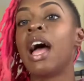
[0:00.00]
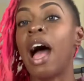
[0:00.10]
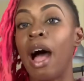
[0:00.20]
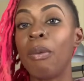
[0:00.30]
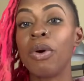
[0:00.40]

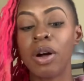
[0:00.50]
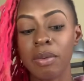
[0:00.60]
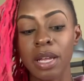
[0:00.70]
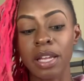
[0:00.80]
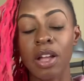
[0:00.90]
I will
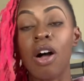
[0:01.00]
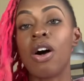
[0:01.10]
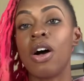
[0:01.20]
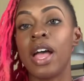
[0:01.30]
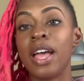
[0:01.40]
update
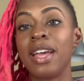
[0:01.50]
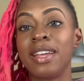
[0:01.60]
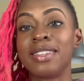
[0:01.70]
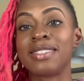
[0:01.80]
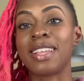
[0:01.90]
y'all
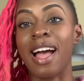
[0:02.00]
as